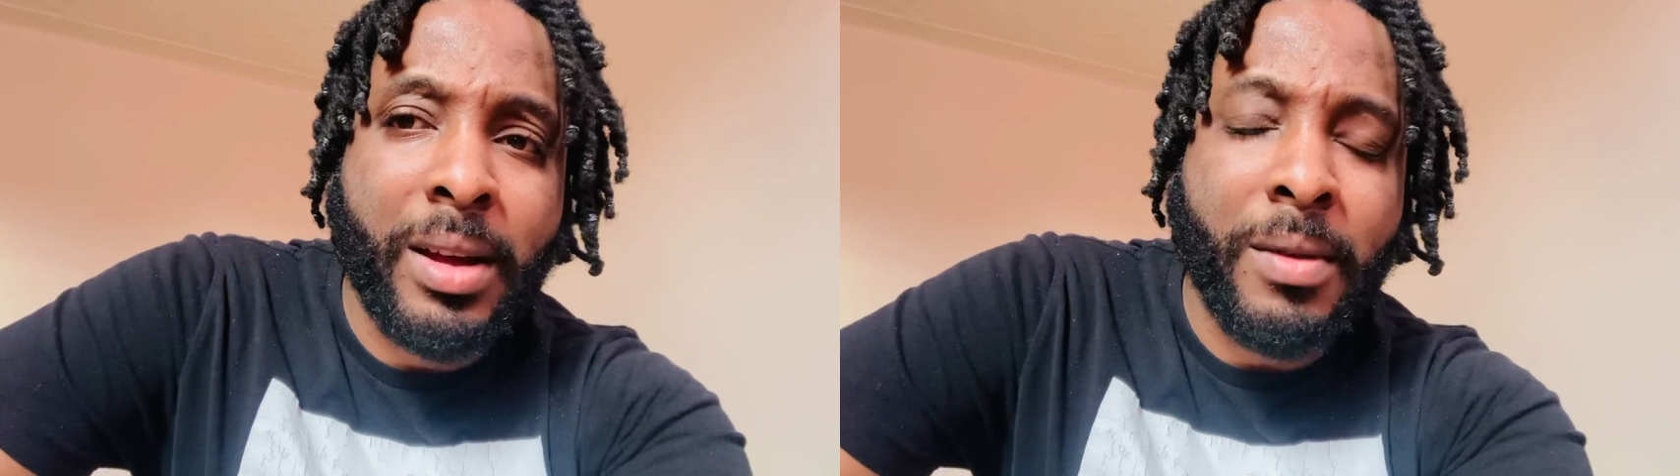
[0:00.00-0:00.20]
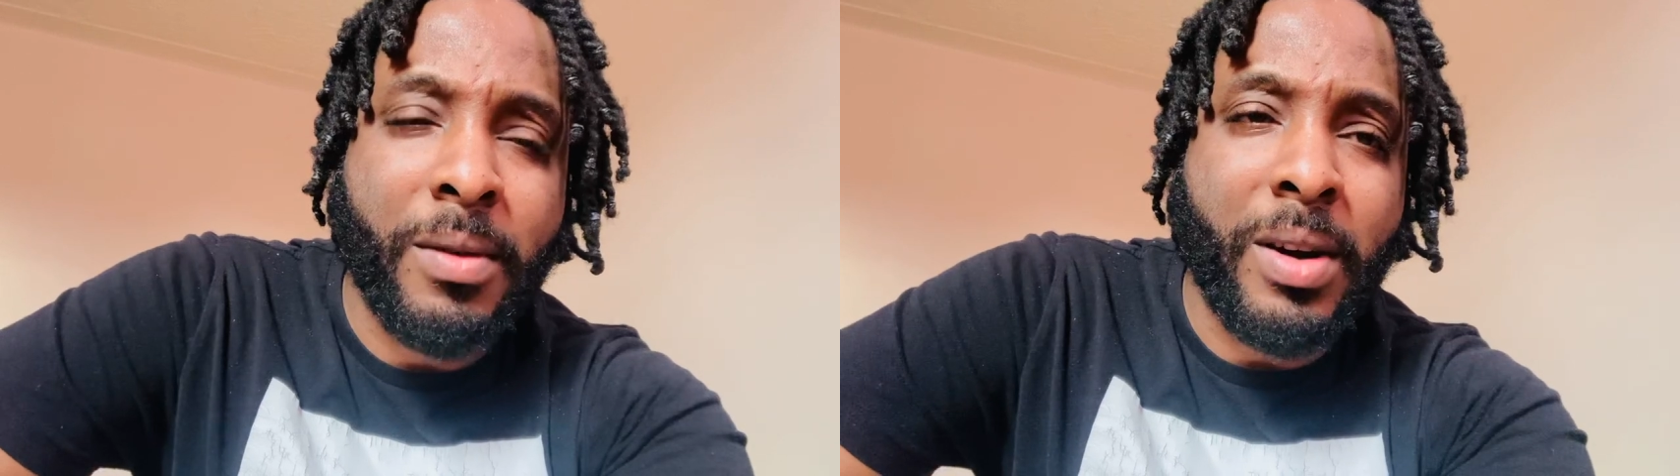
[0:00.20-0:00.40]

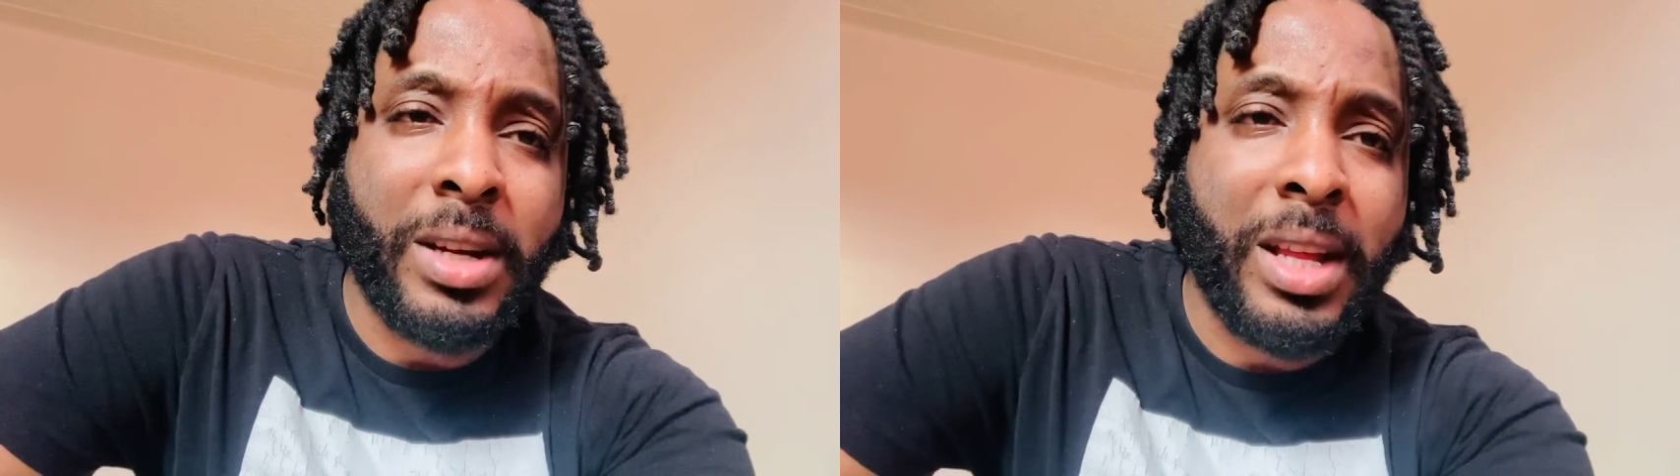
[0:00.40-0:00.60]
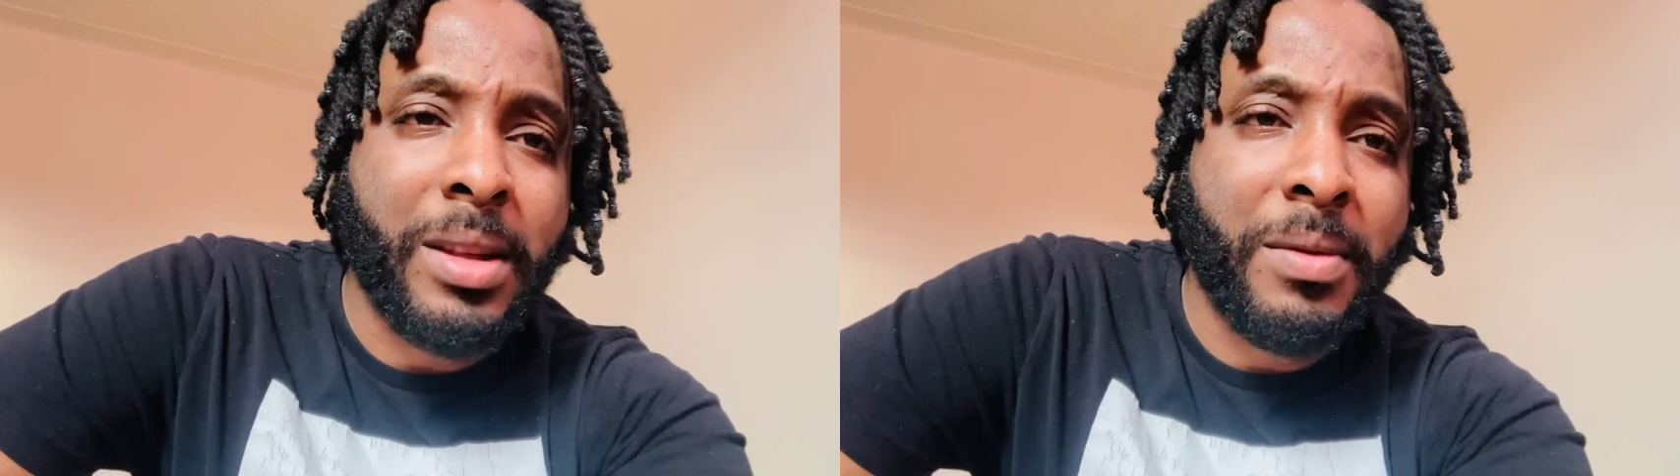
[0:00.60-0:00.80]
for
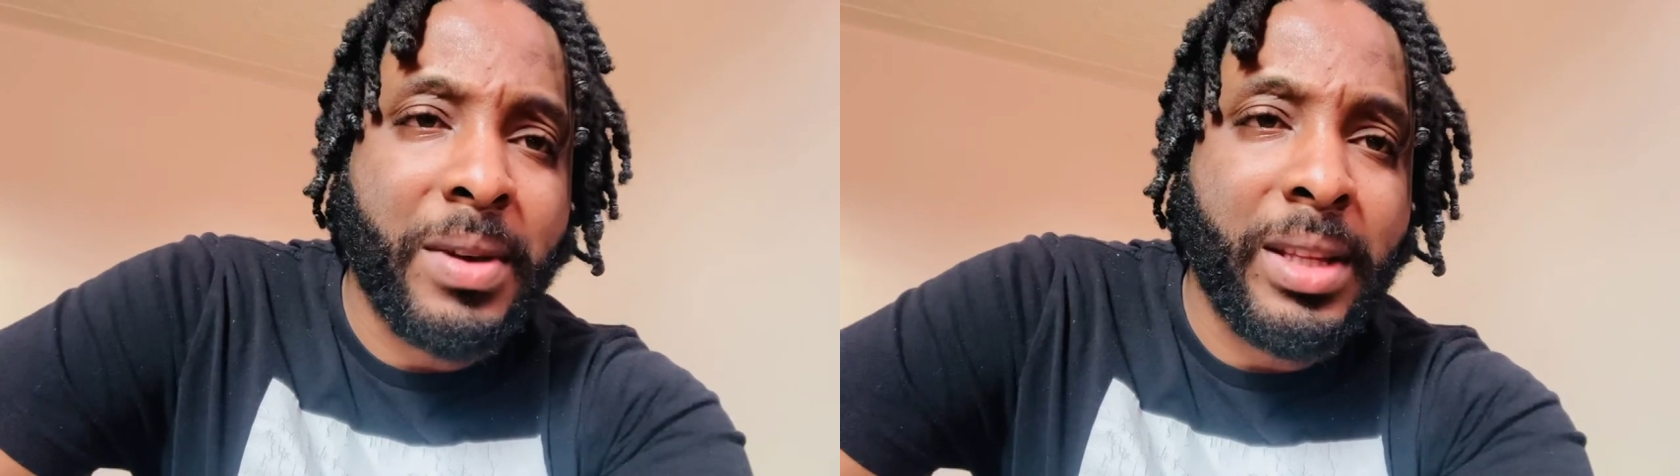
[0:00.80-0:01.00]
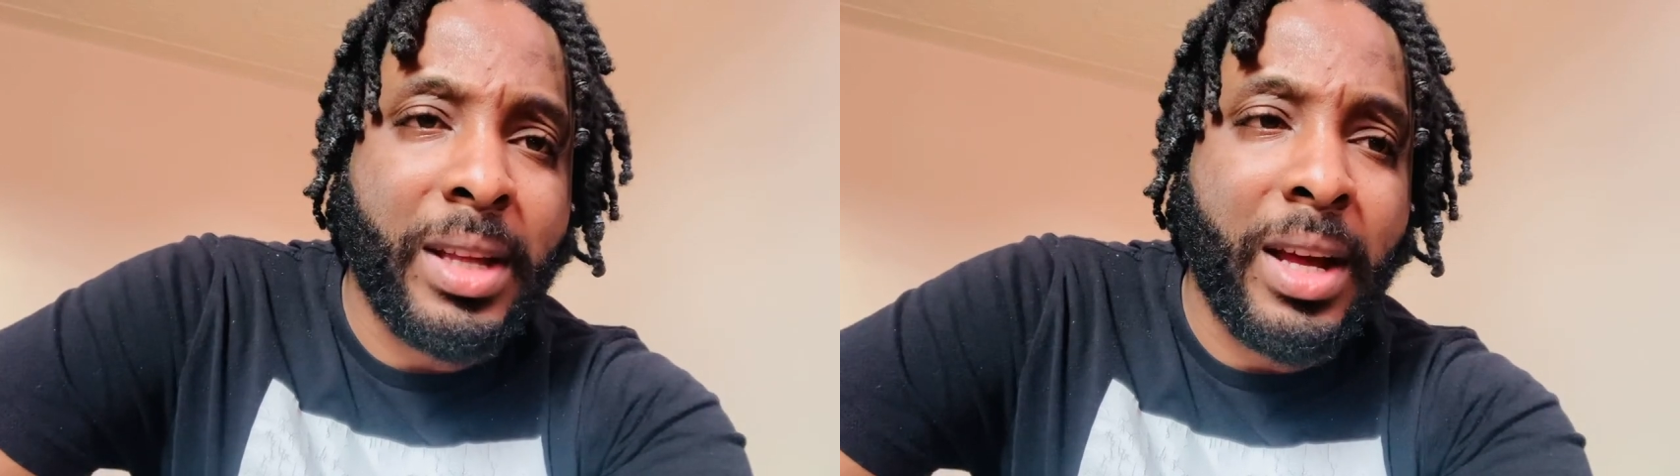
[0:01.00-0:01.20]
another
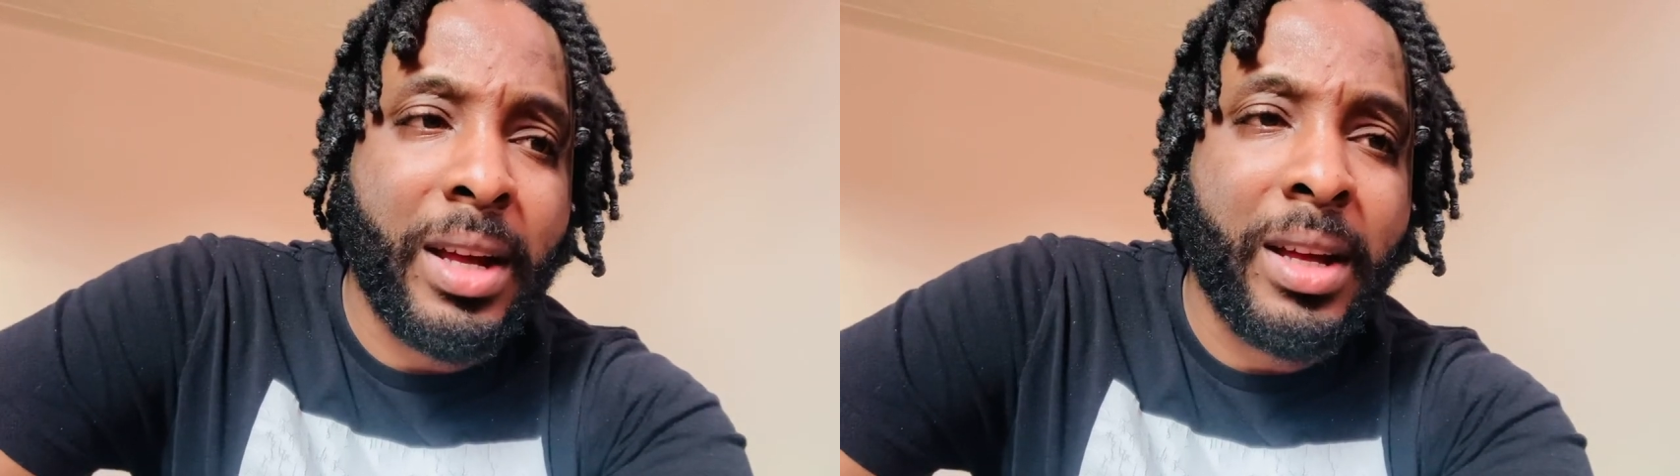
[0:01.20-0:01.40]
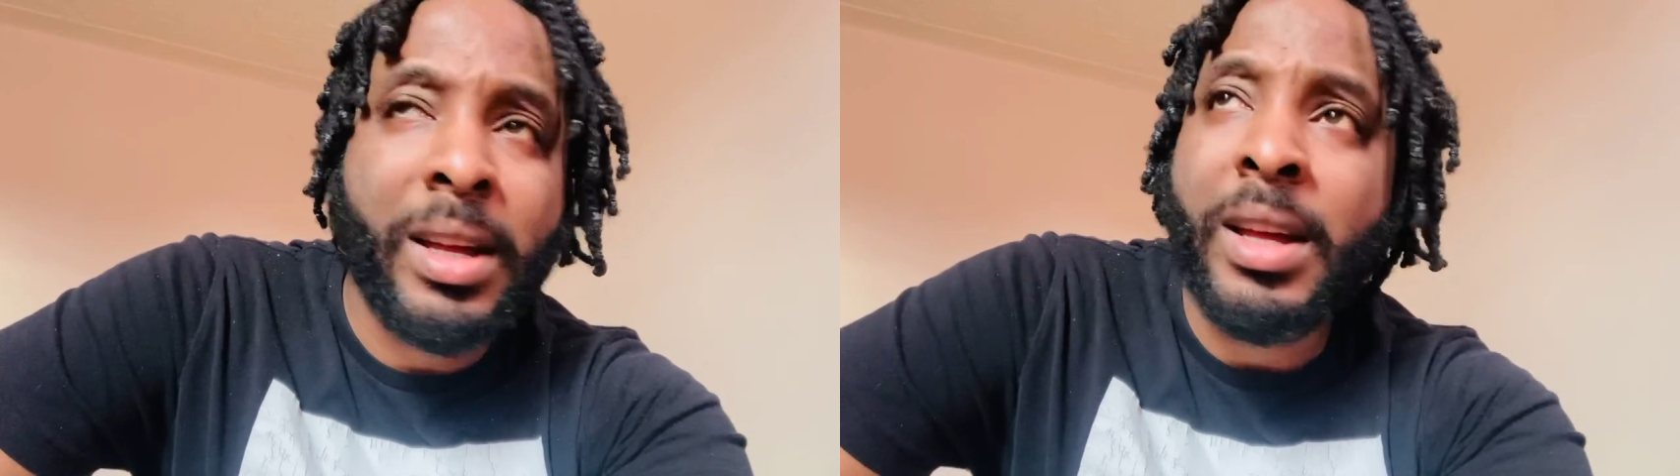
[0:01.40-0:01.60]
defender
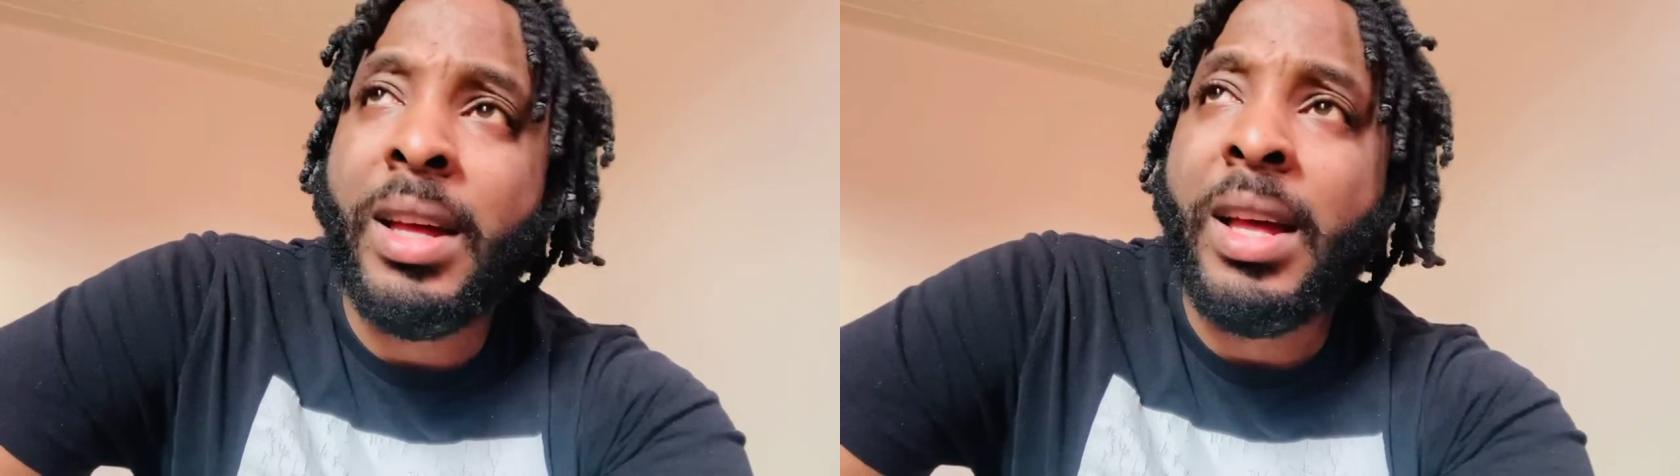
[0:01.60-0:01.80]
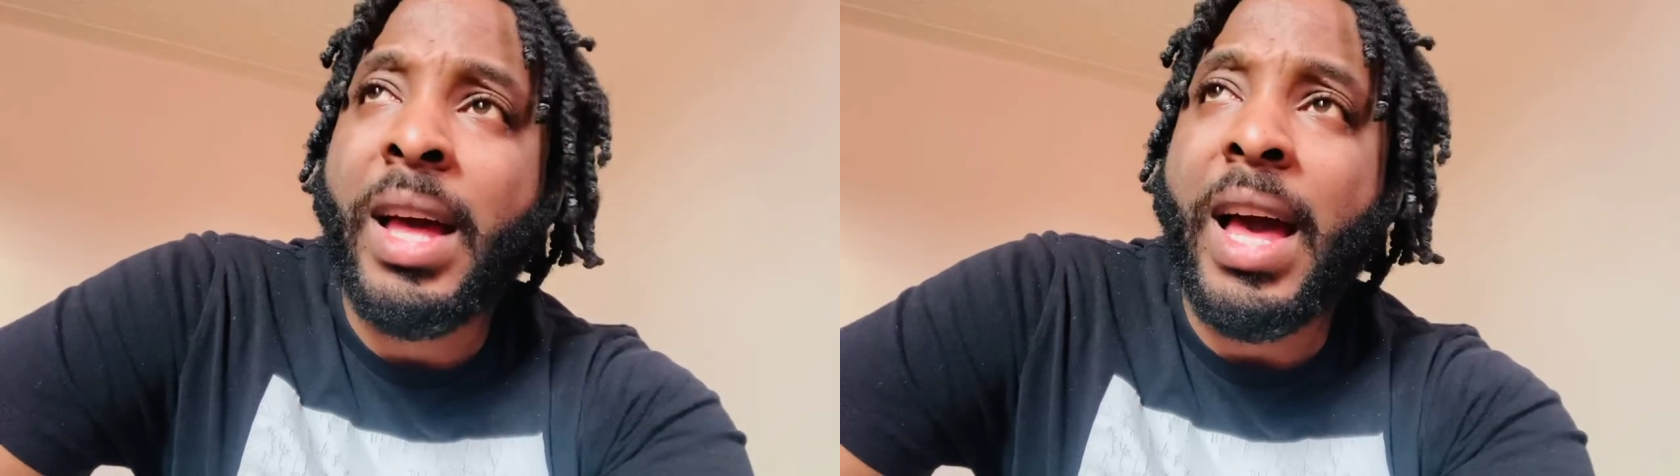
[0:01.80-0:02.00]

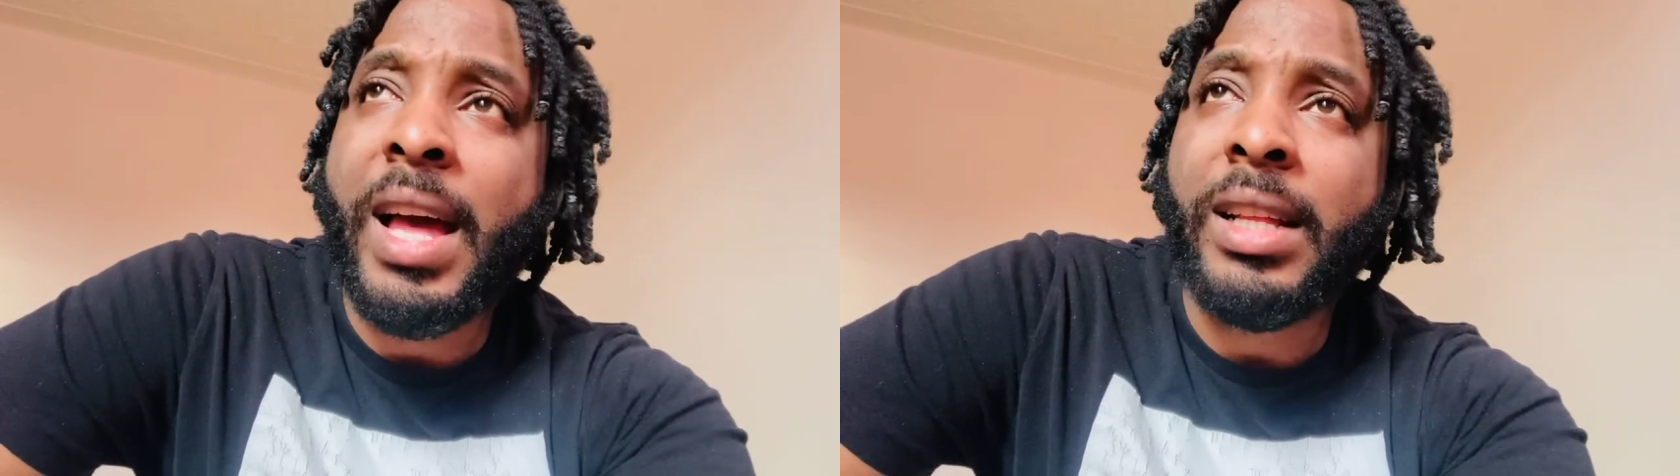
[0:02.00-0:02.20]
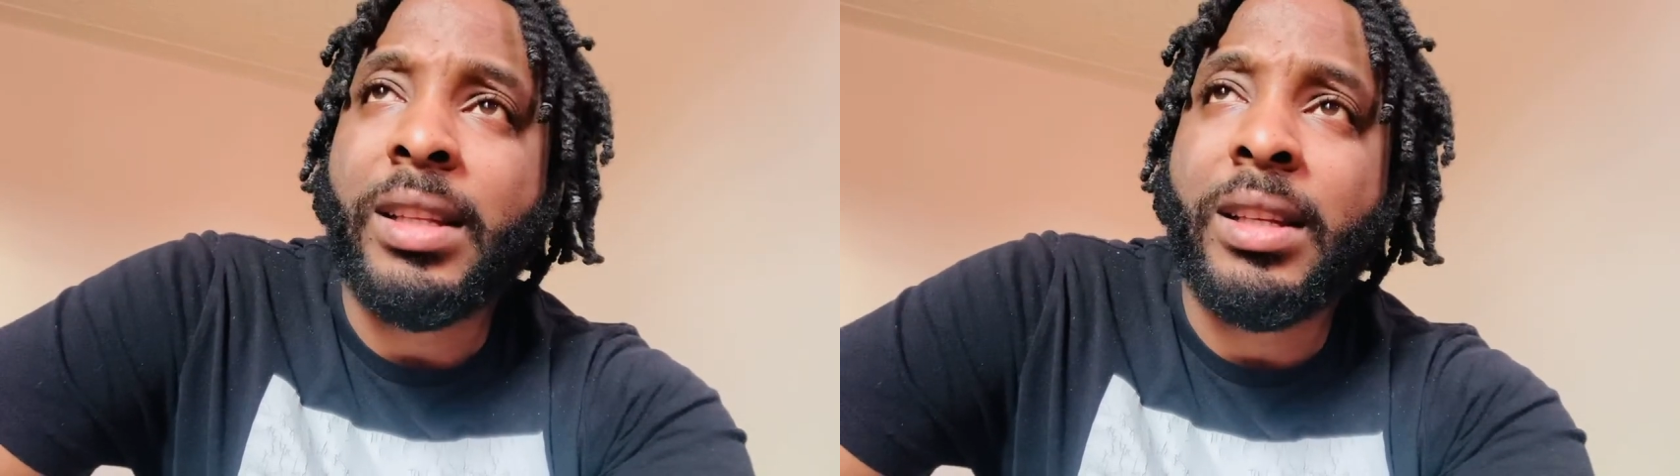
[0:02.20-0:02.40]

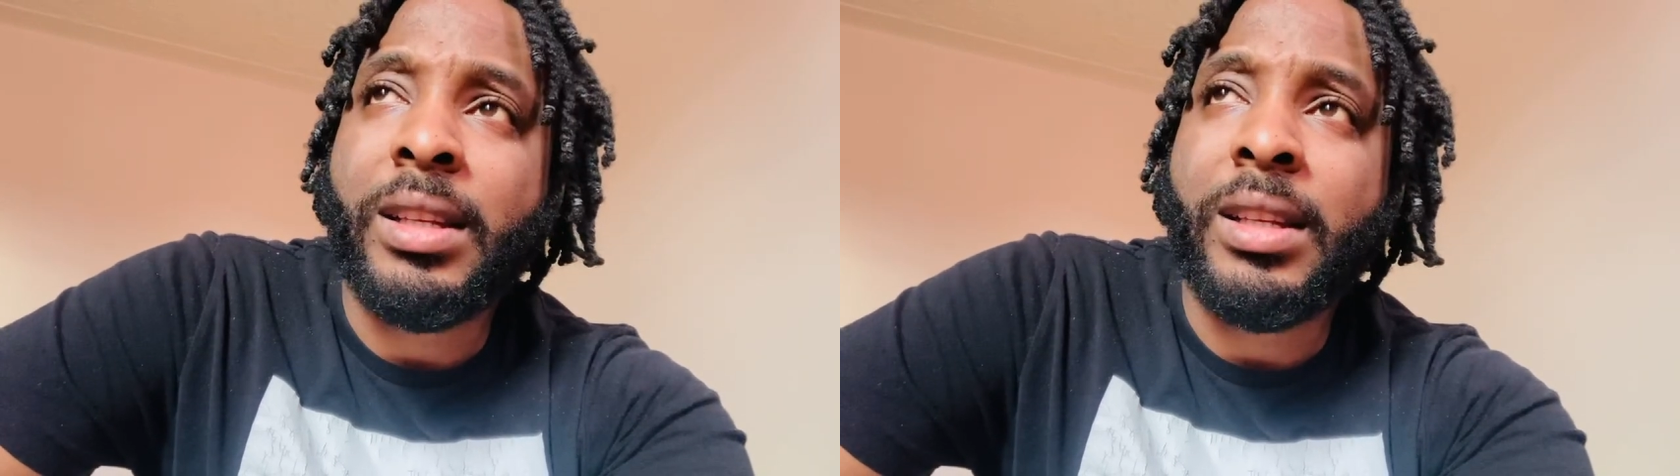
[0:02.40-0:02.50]
and